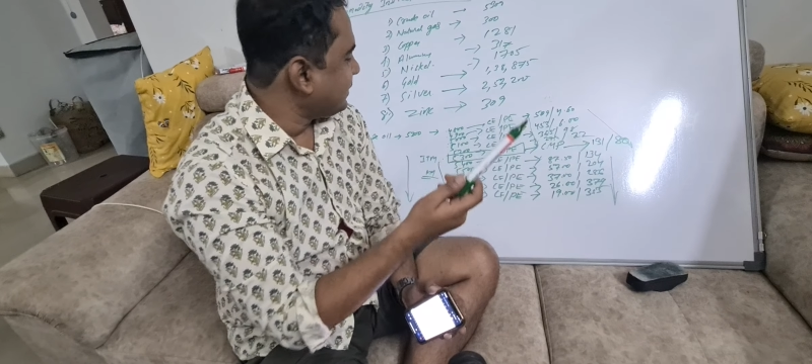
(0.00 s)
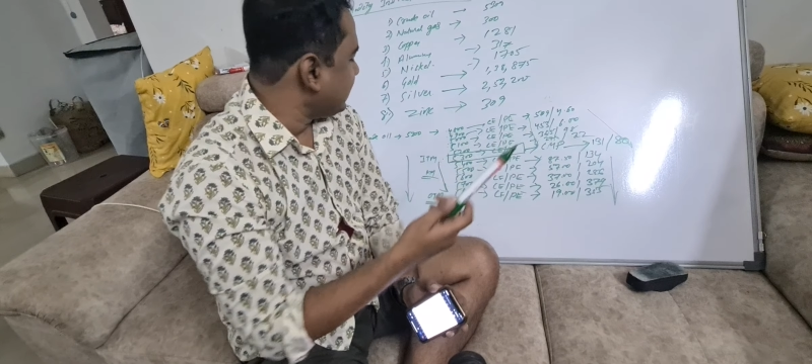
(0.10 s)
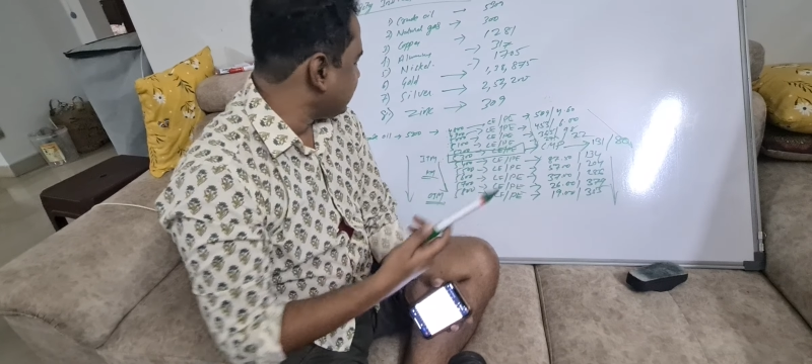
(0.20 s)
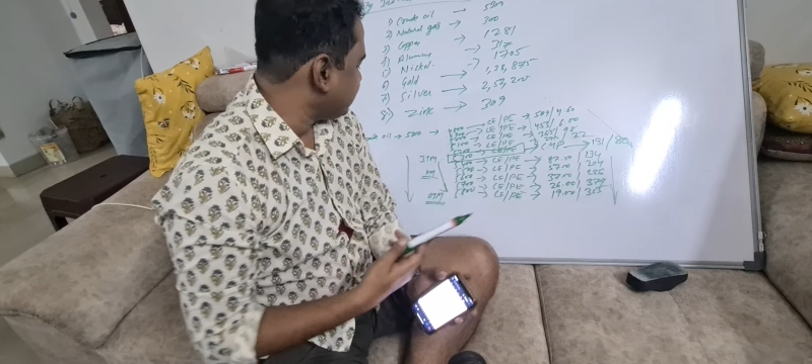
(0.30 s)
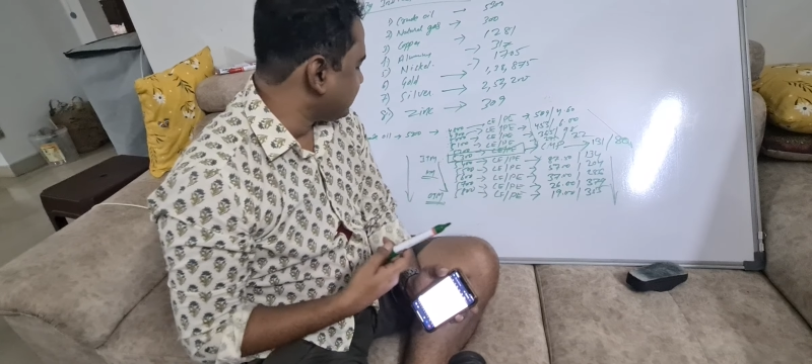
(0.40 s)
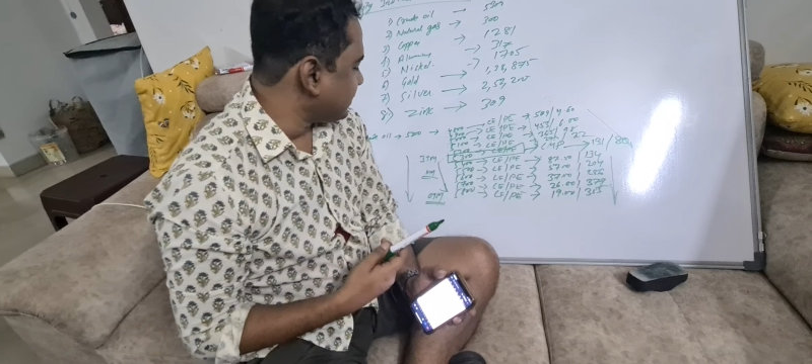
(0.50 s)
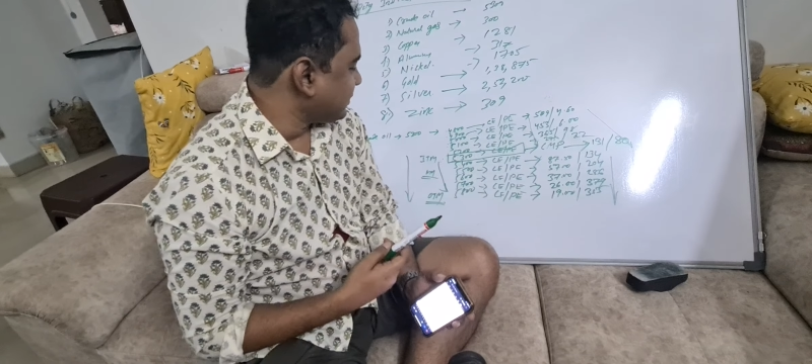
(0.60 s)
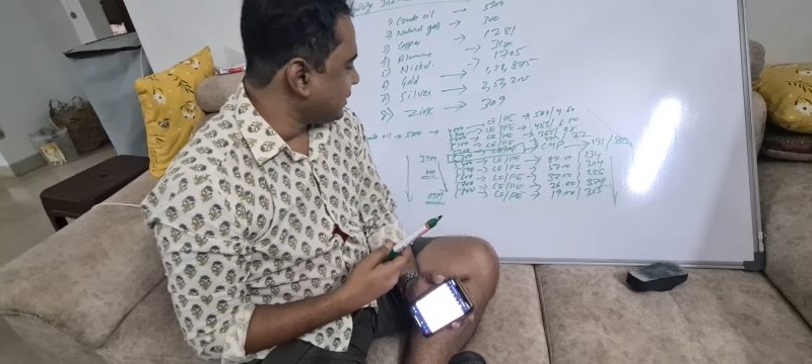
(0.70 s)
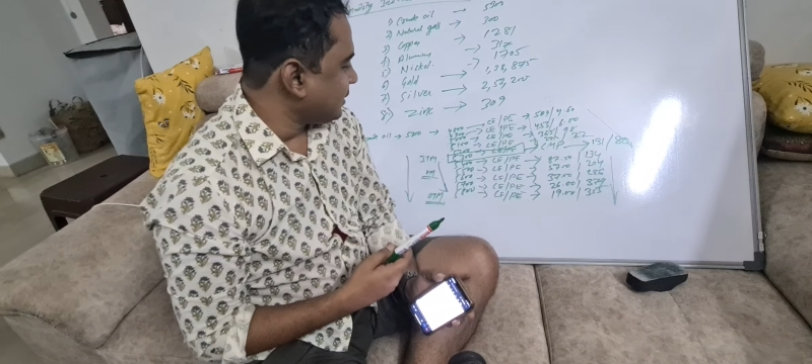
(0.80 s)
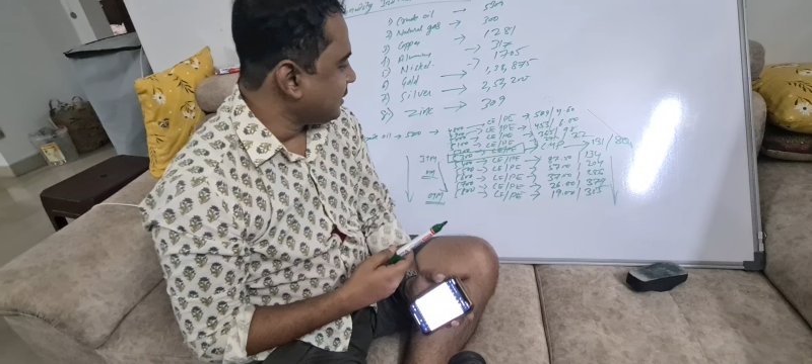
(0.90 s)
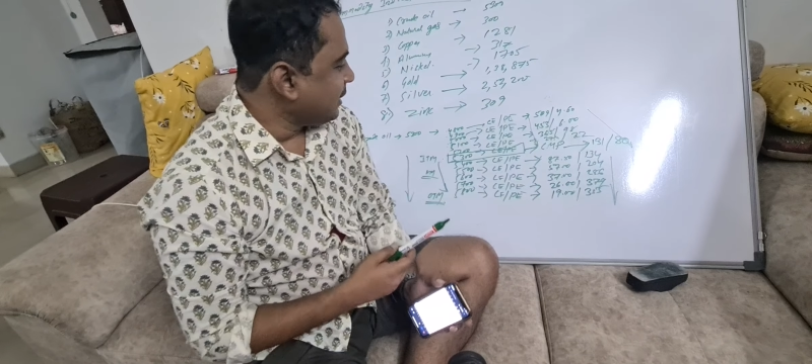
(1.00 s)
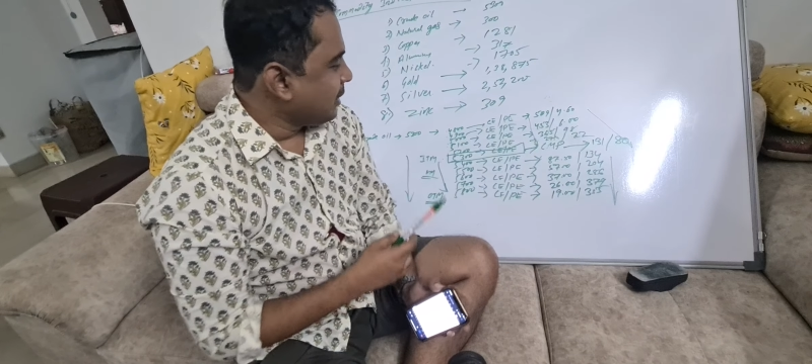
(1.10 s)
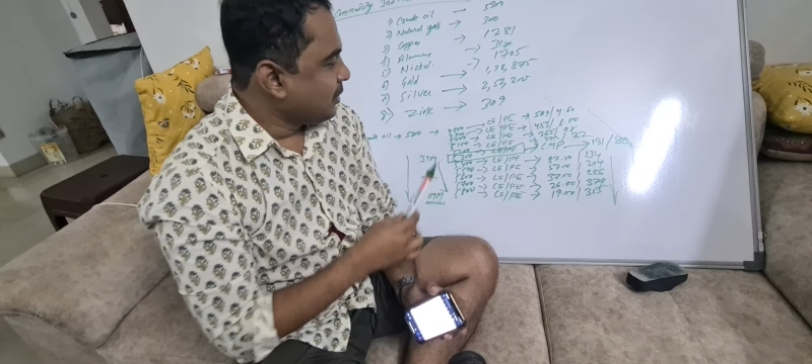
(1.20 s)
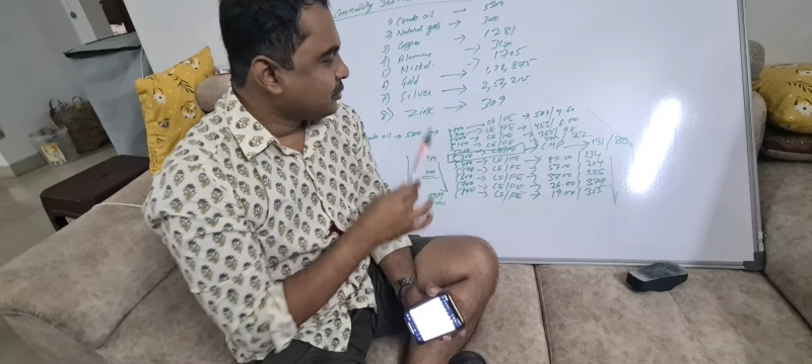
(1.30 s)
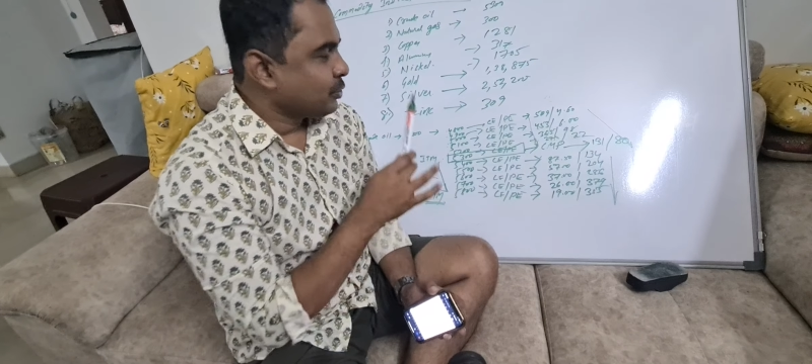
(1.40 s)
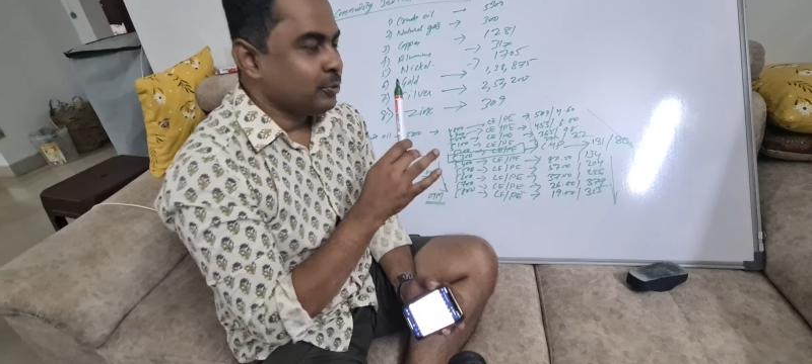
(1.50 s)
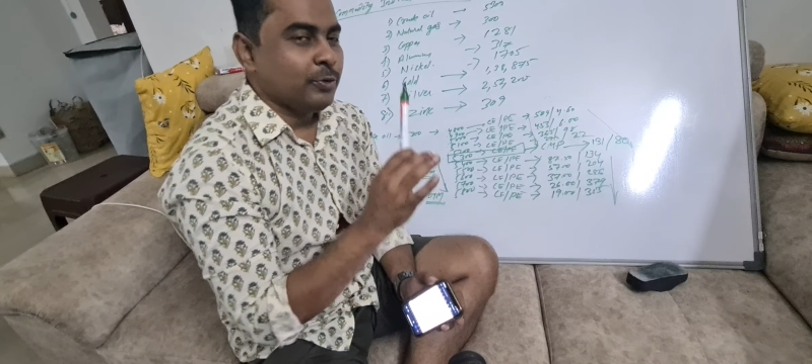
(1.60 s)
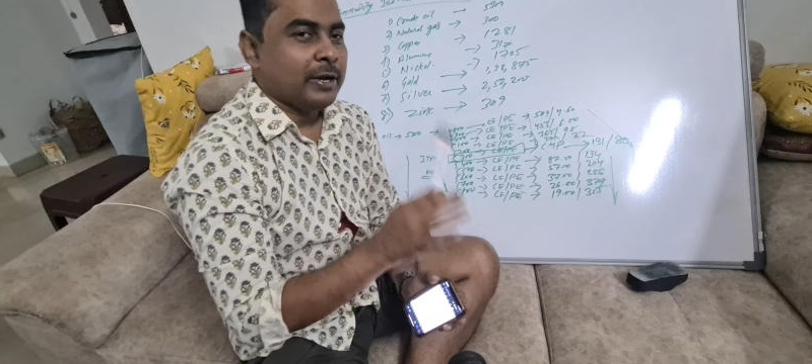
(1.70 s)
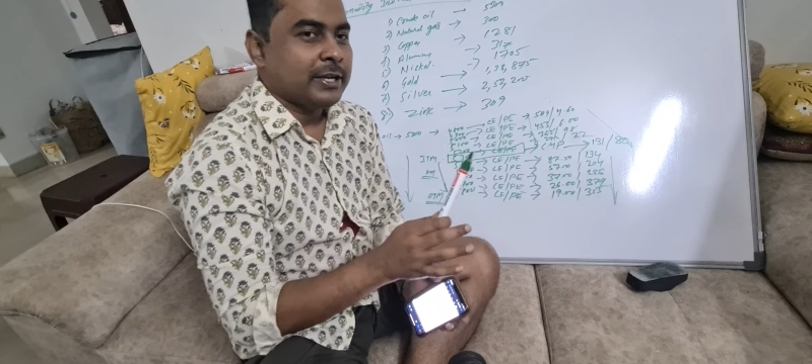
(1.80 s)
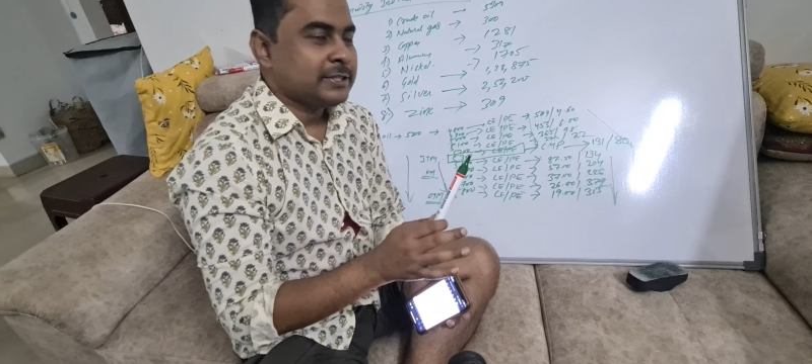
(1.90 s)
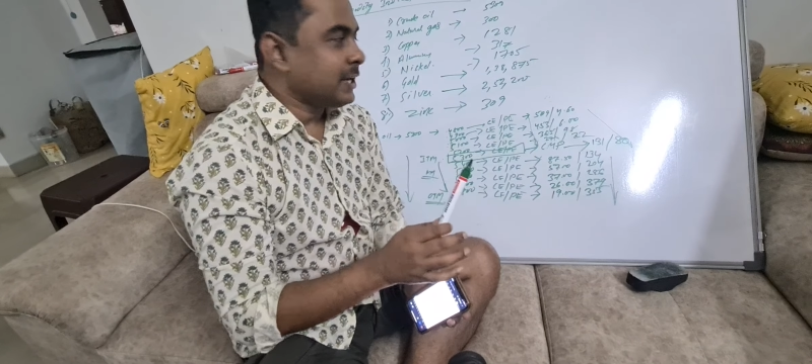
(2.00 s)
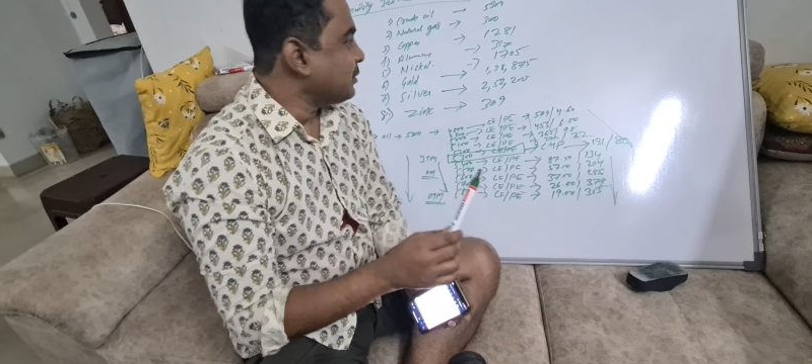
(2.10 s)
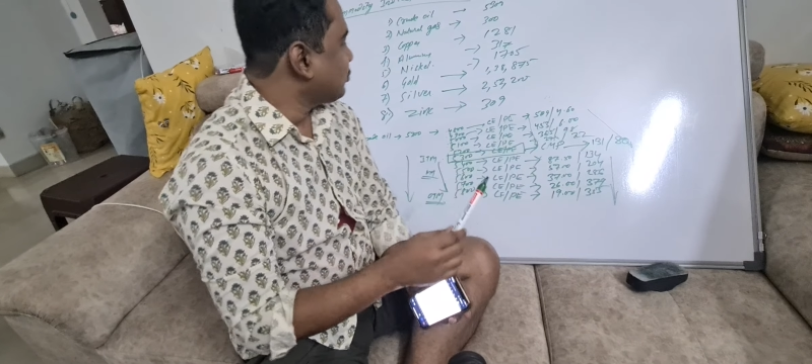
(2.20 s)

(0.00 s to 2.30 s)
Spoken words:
next session. So you understand.